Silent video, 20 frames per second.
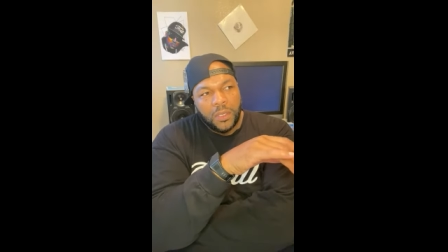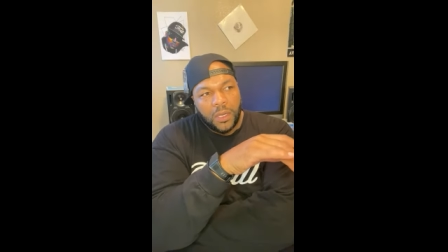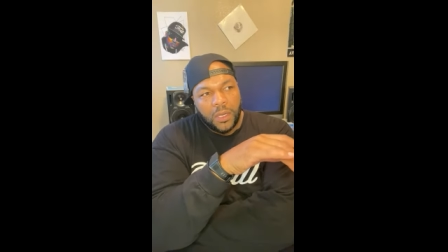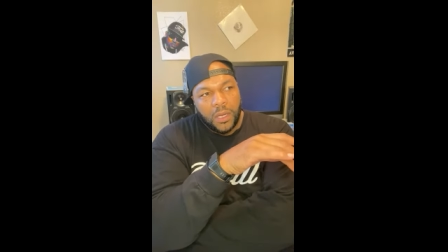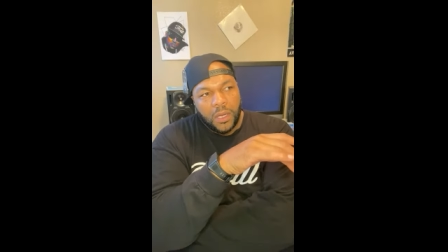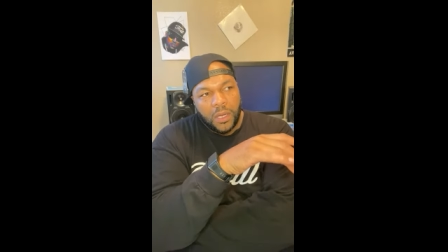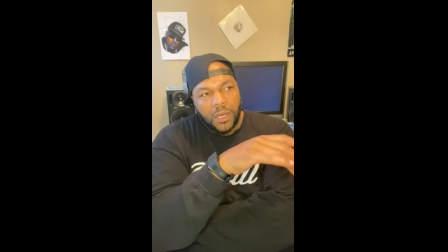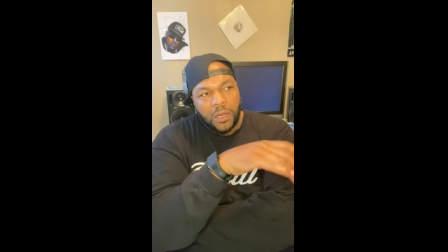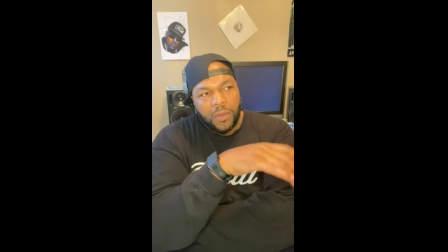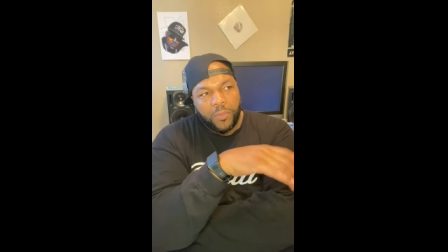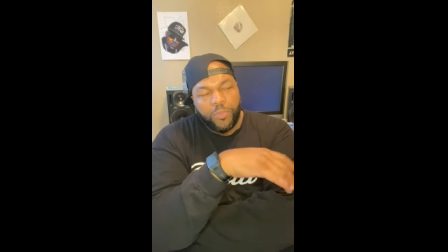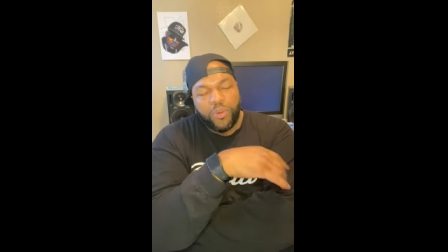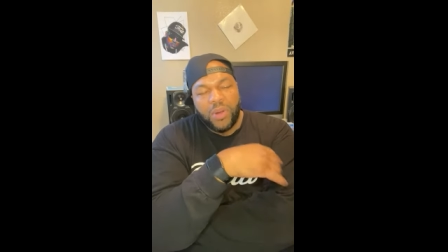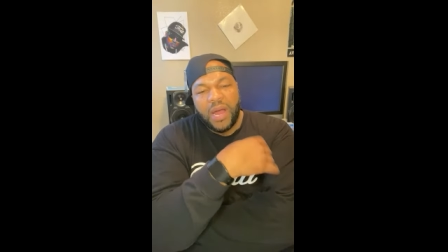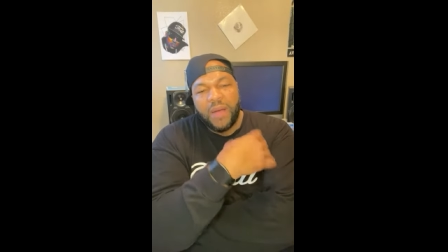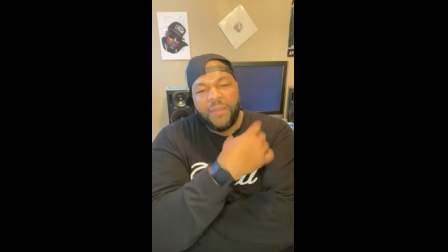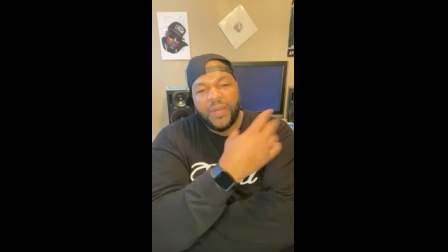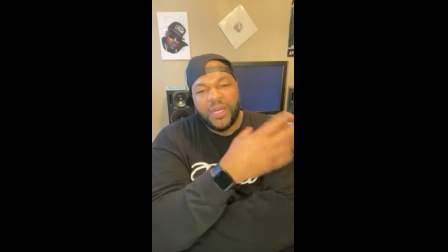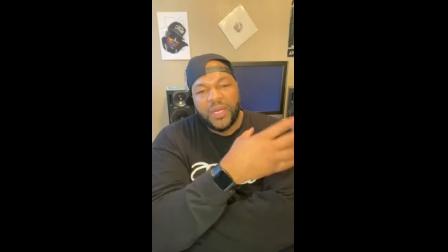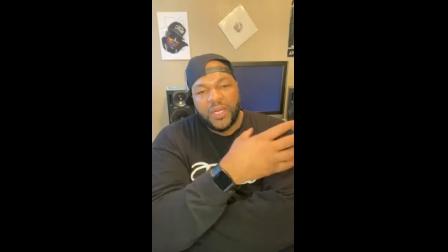uh,
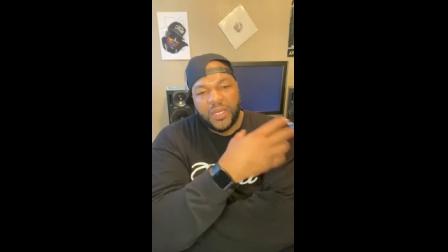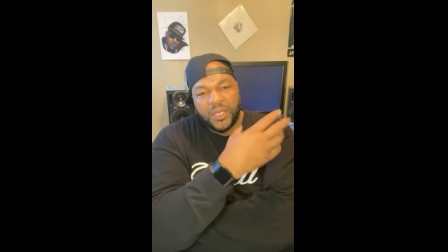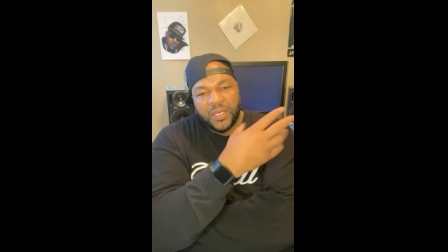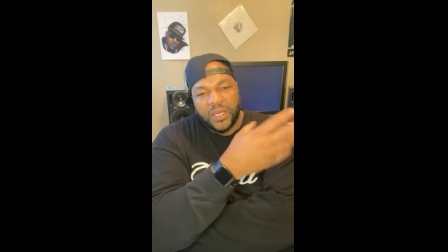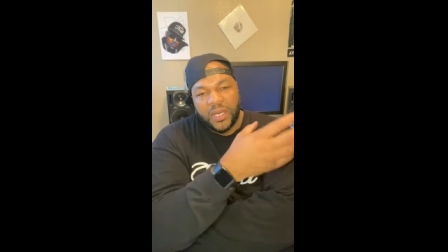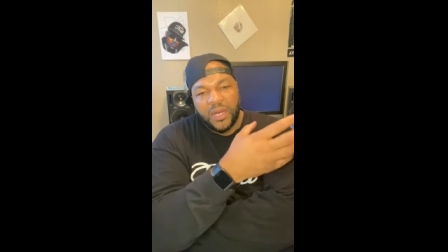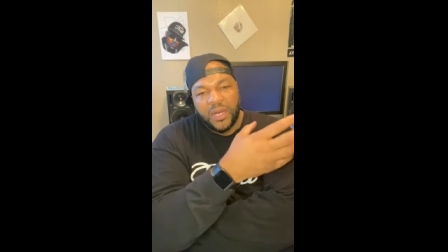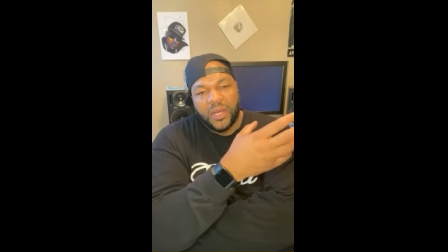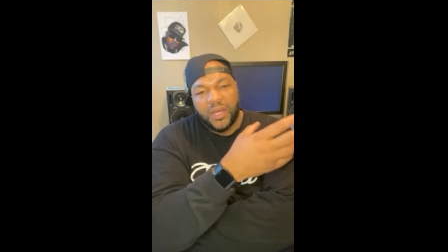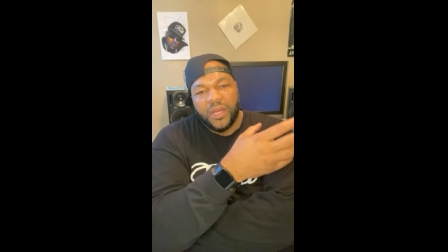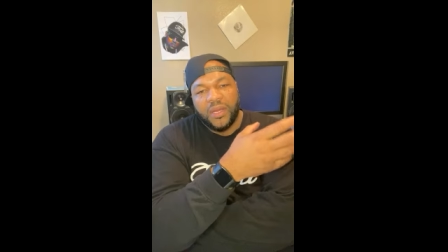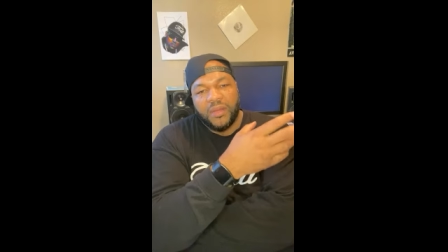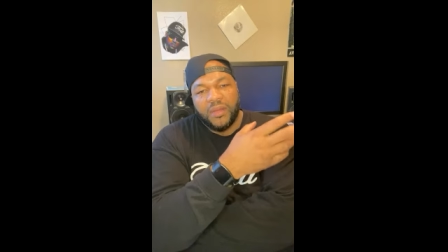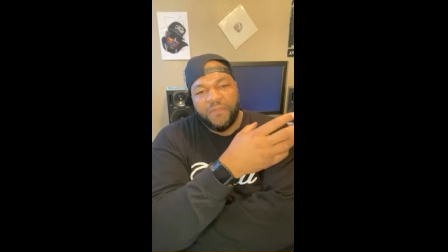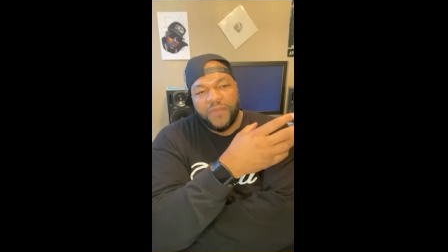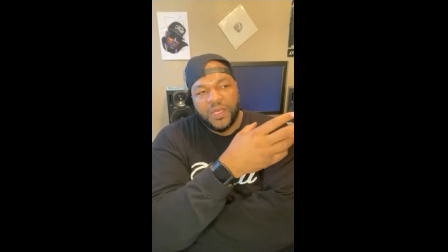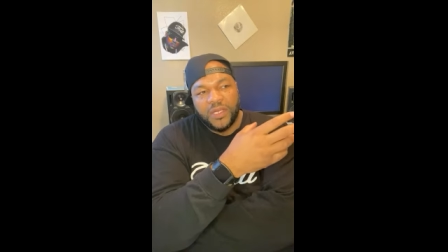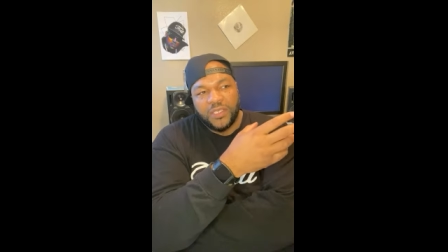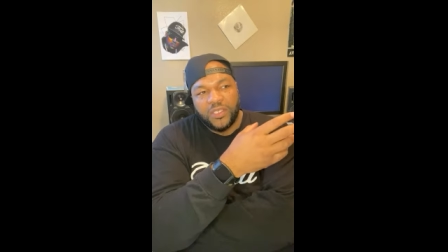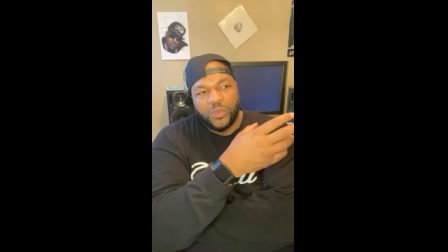prominent young
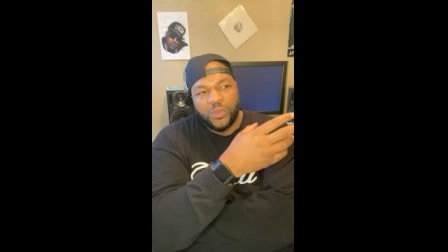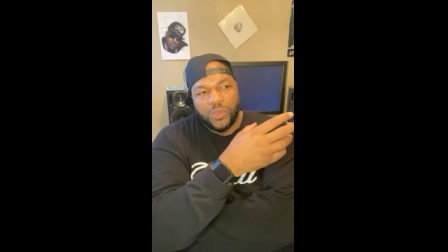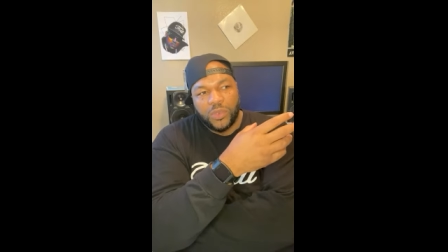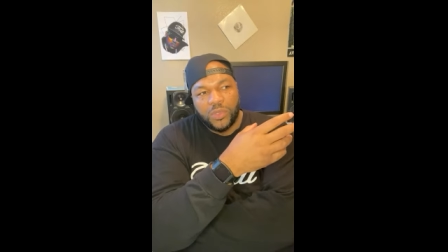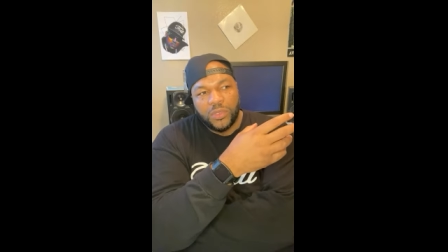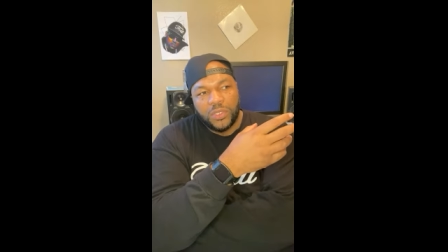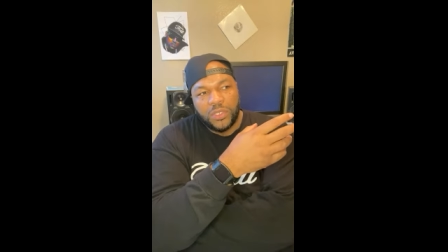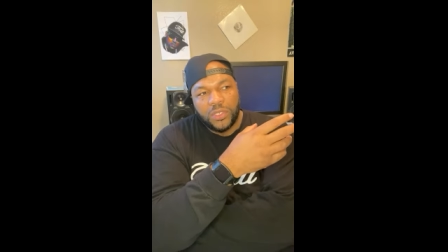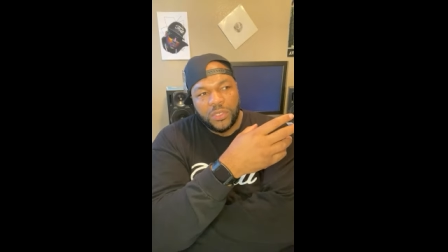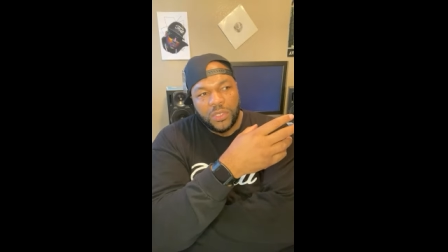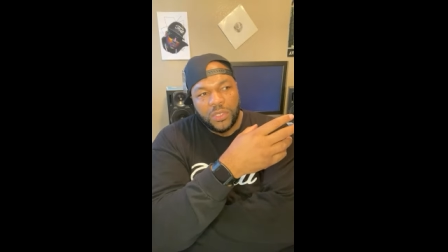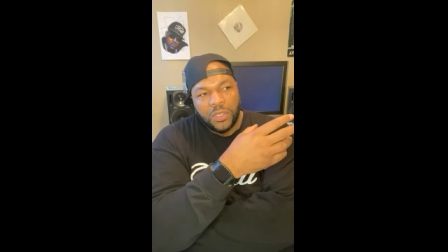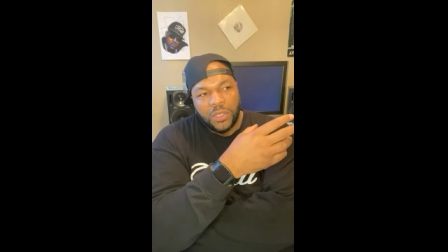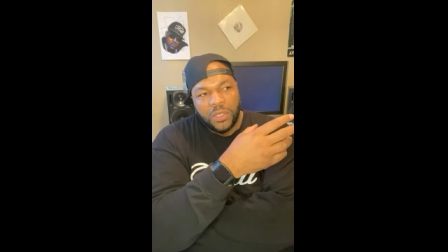individuals